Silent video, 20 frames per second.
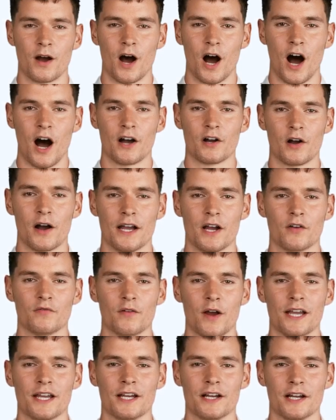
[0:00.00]
Unlike a
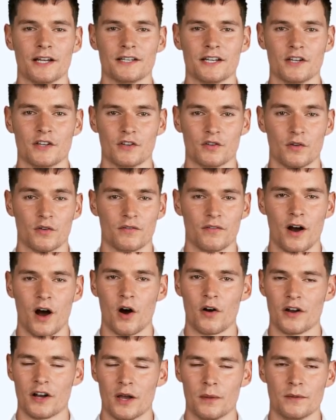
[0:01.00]
regular digital
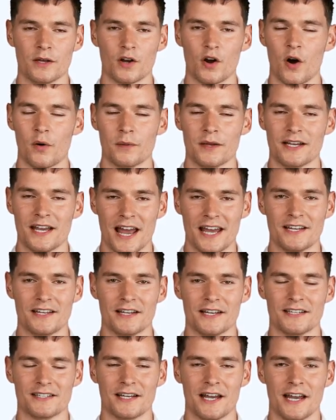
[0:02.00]
file that can be copied
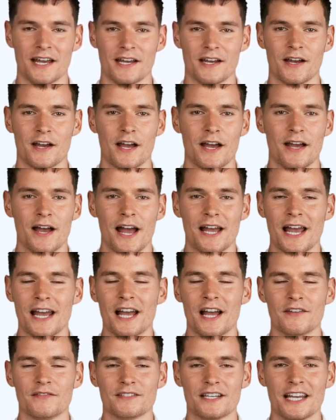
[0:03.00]
endlessly, an
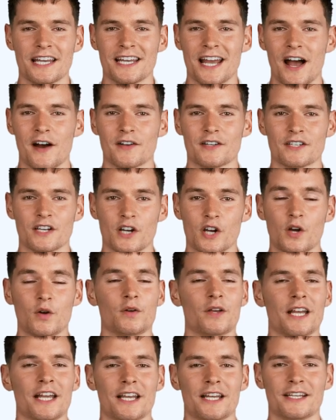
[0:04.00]
NFT carries a
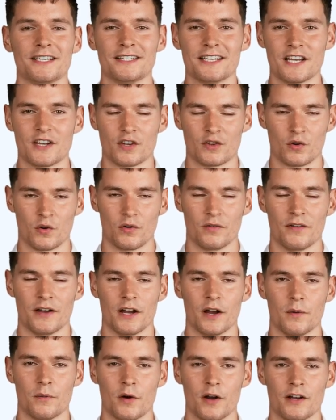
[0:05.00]
unique digital
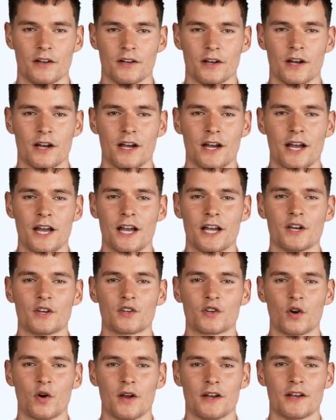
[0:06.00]
fingerprint,
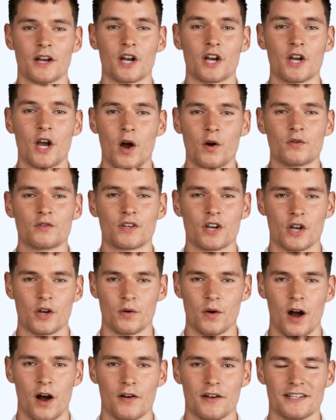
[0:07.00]
ensuring that no
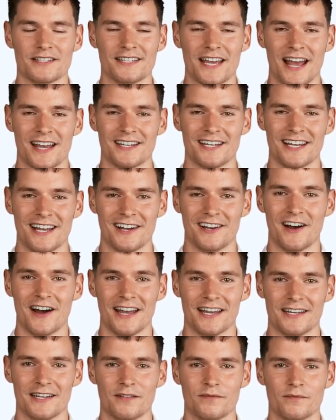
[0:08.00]
two are exactly
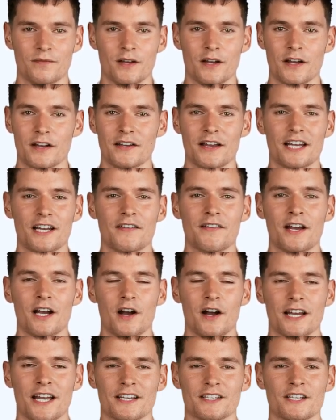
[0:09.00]
alike. Think of it
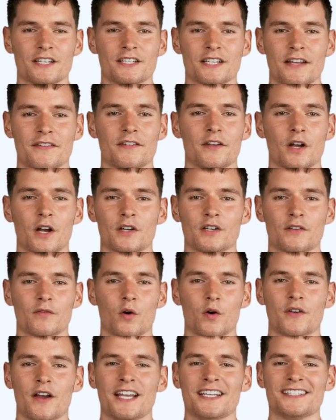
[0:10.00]
like a certificate of
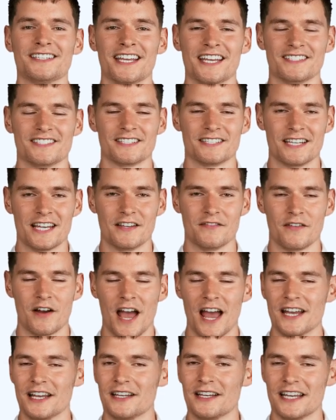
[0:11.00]
authenticity
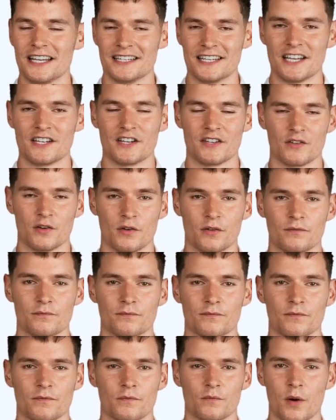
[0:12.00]
for anything digital,
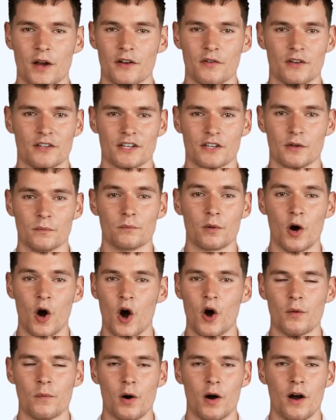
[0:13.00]
whether it's a
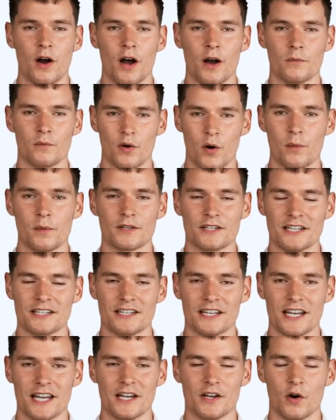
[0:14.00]
diploma, a property
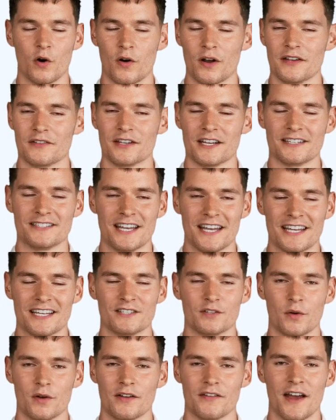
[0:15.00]
deed, or even a ticket
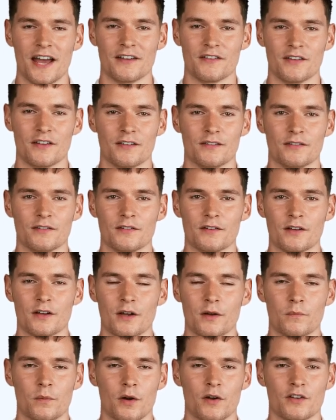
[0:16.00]
to an event.
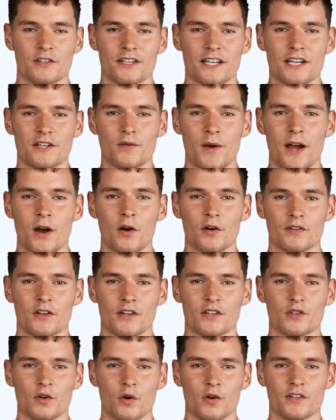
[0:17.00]
Because these records are
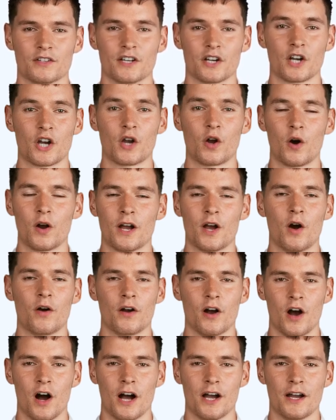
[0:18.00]
stored securely
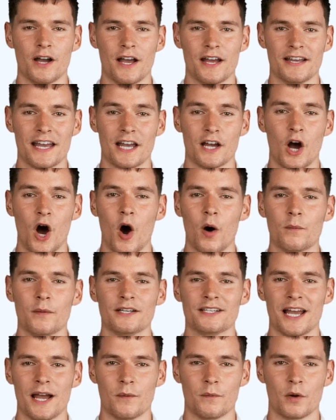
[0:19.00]
online, they can't be
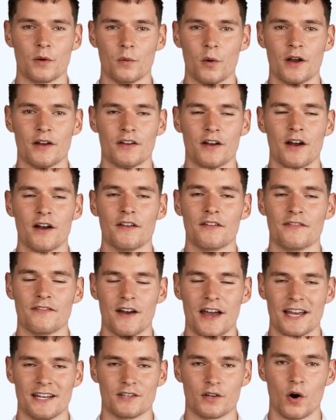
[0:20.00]
tampered with,
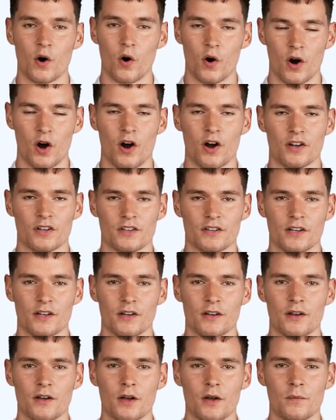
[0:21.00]
faked, or lost.
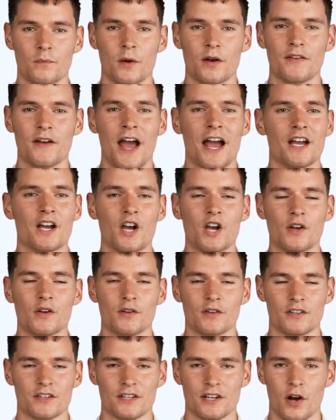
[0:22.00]
But their
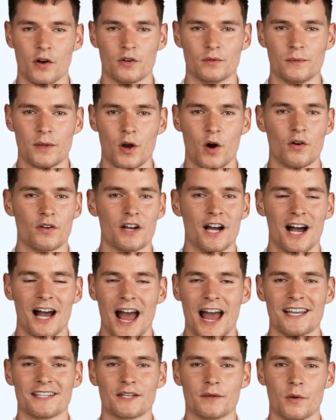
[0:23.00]
use goes beyond
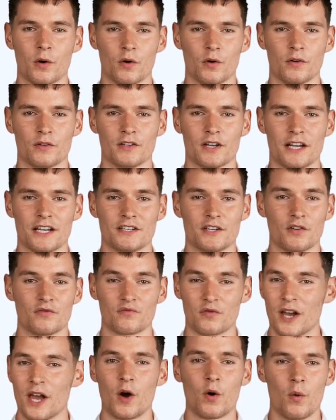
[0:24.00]
collectibles and into
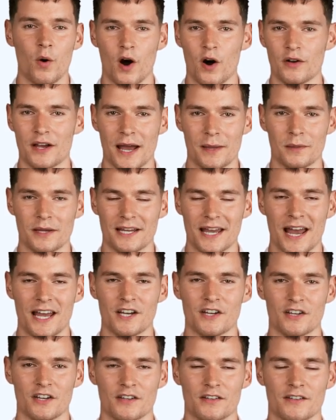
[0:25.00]
real-world
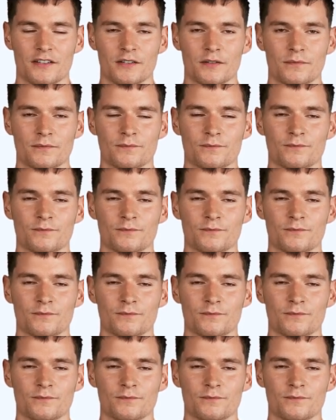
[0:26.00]
applications.